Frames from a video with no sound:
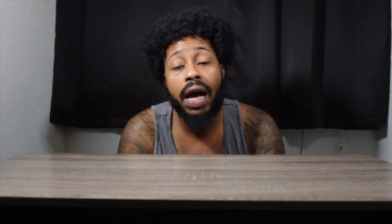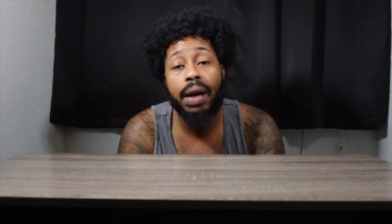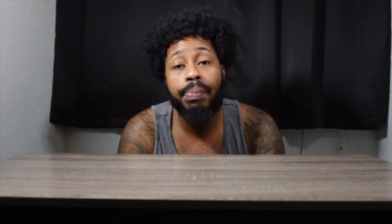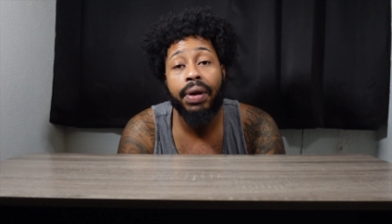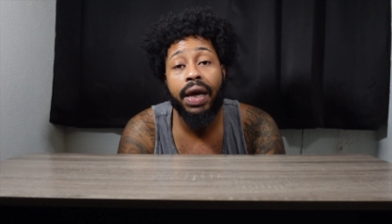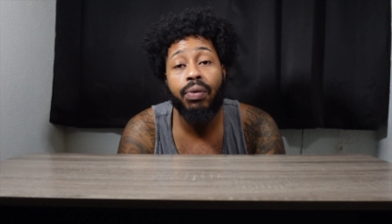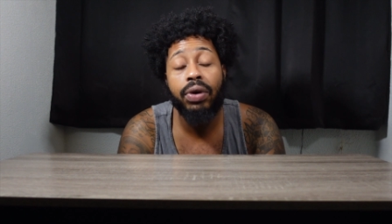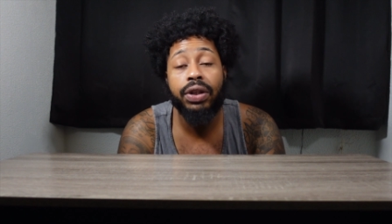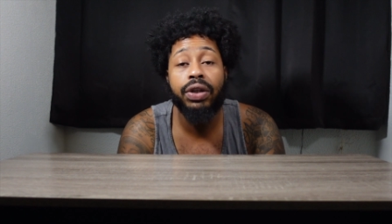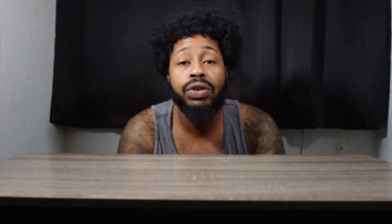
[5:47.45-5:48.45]
how to play
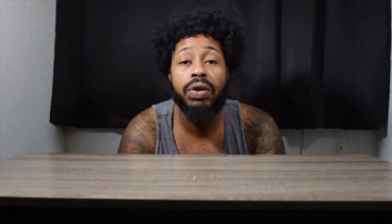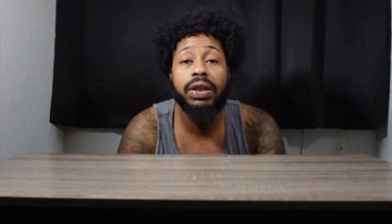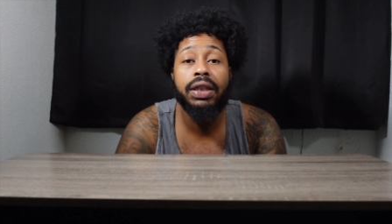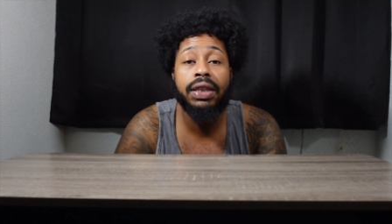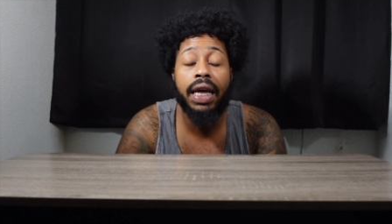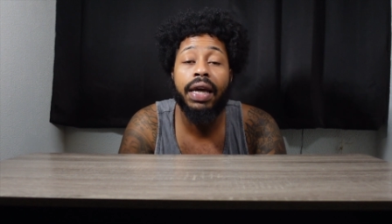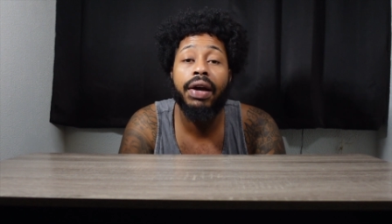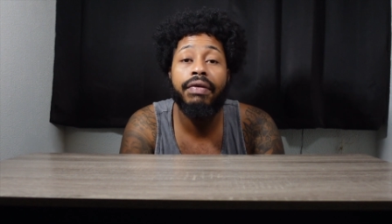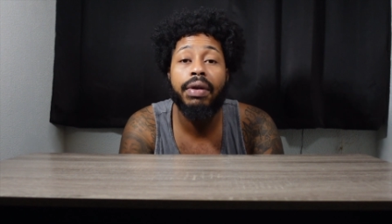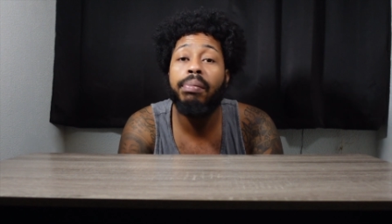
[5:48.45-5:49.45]
with your toys and take
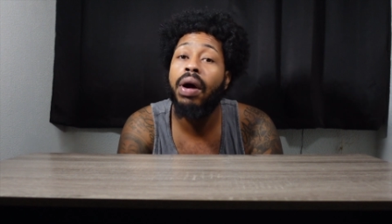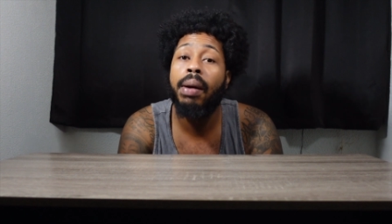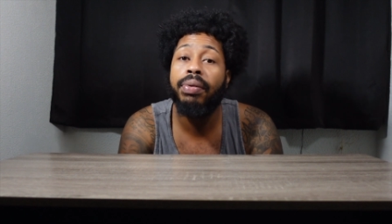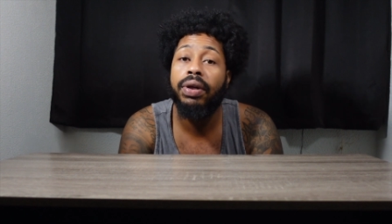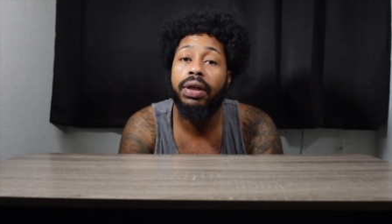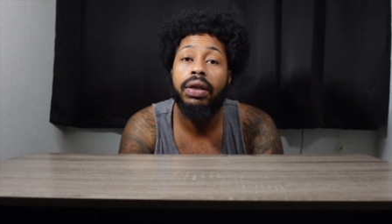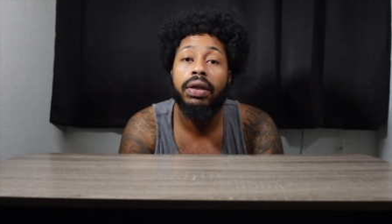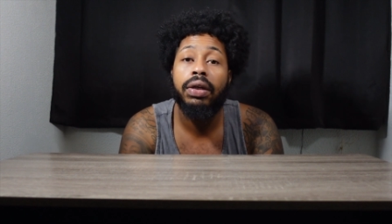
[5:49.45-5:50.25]
care of them properly.